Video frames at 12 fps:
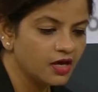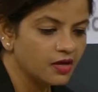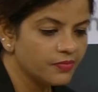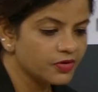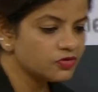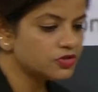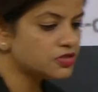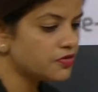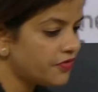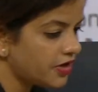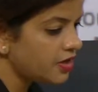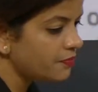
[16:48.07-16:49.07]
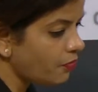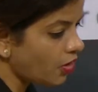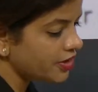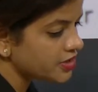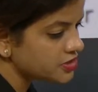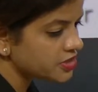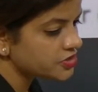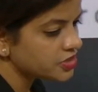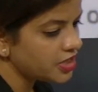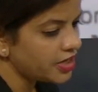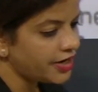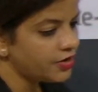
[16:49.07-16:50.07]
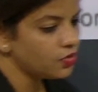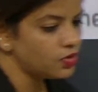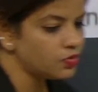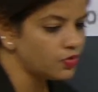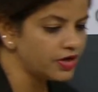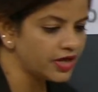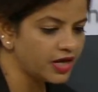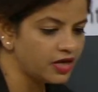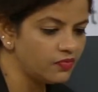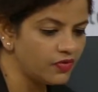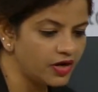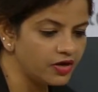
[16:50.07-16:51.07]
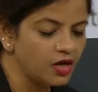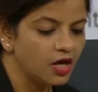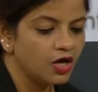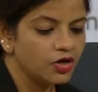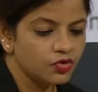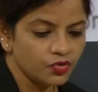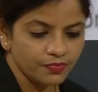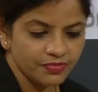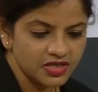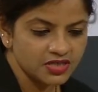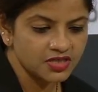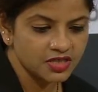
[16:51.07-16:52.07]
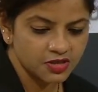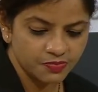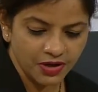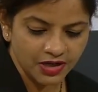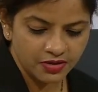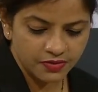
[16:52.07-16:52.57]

because this is a very important session and I don't want anyone to miss this part.